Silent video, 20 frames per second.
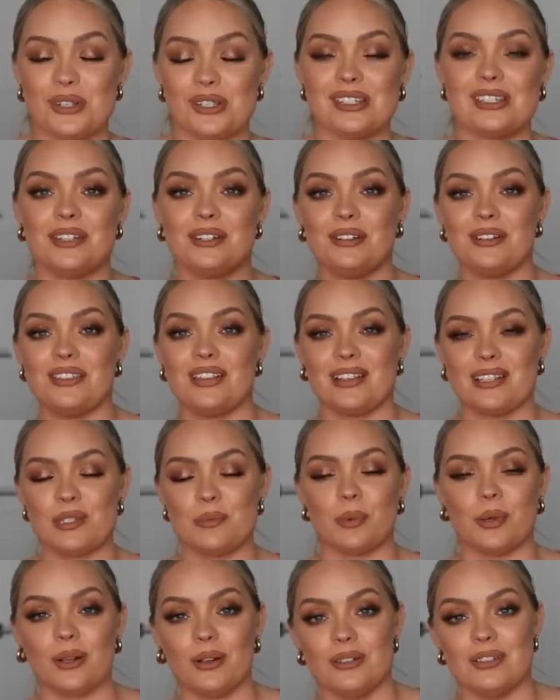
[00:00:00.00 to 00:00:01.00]
are just little things
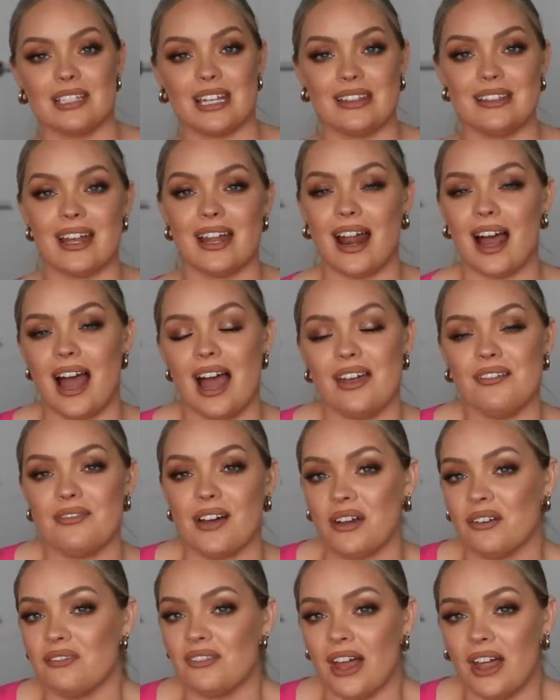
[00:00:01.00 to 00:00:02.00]
sprinkled in that i
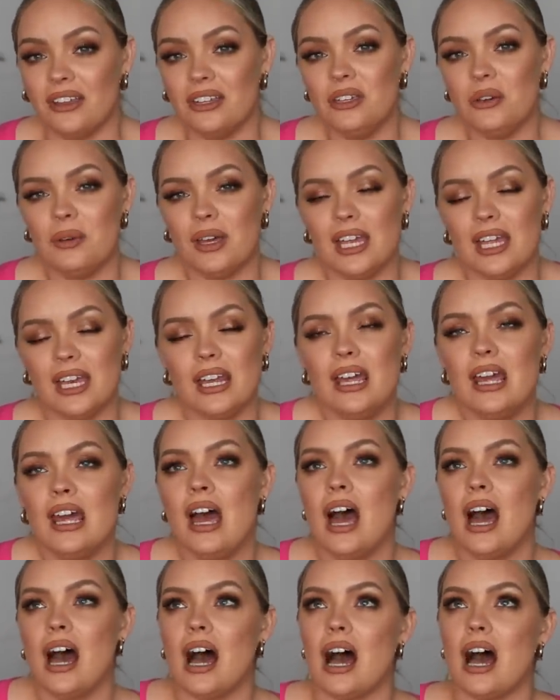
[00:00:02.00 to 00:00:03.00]
found value in
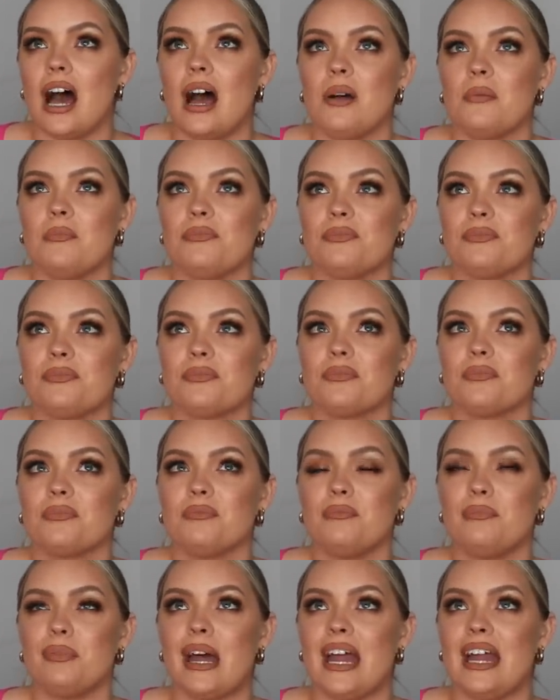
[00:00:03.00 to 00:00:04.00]
um,
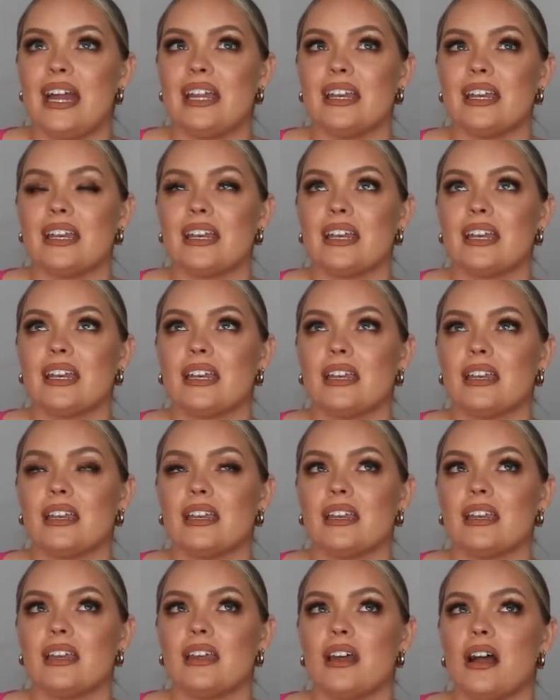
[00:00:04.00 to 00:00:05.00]
but
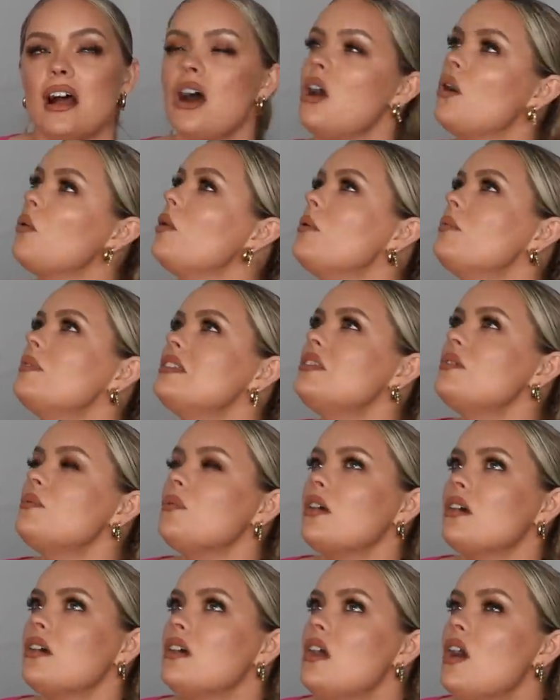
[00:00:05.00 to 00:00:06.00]
oh what was
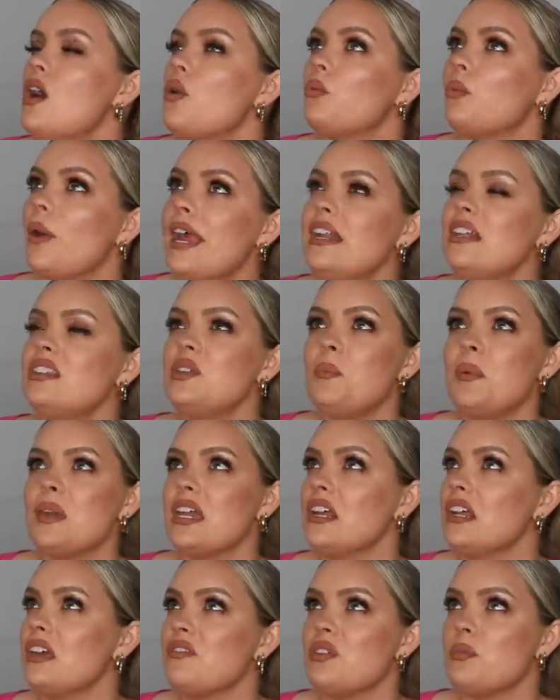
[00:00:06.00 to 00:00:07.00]
the right at the
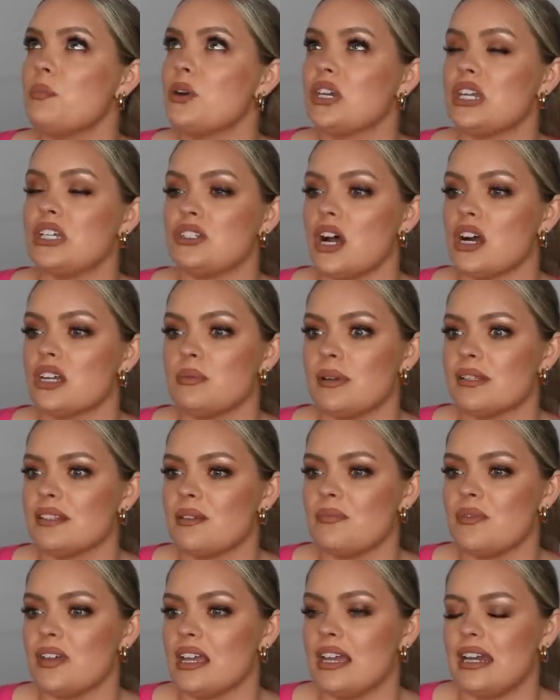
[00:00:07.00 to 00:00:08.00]
beginning of the book he talked about
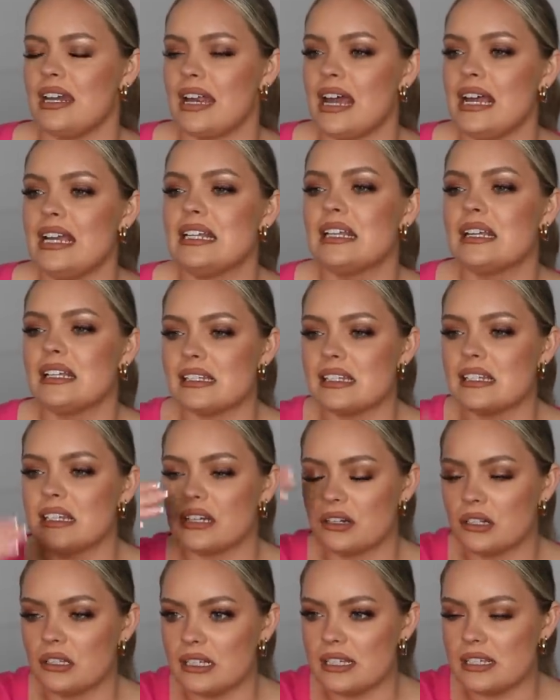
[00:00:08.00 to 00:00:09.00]
something and it is
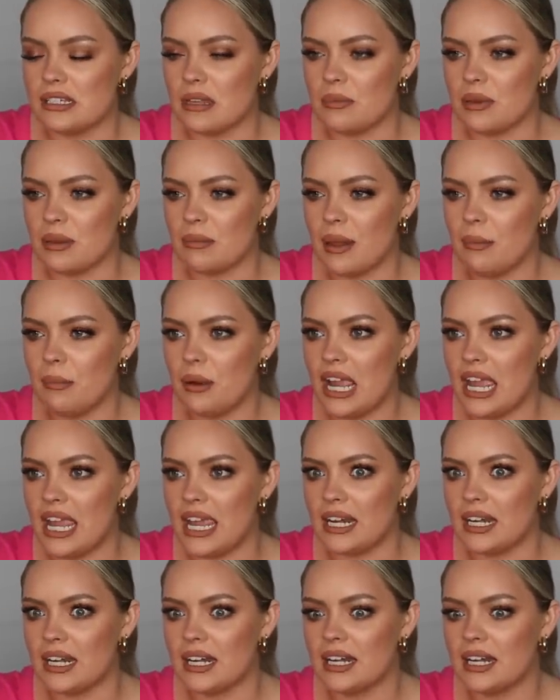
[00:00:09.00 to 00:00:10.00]
literally slipping my
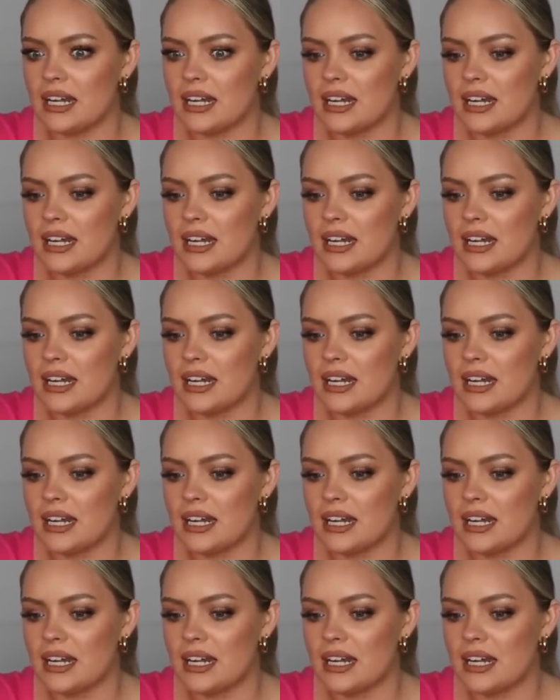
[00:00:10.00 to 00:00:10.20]
brain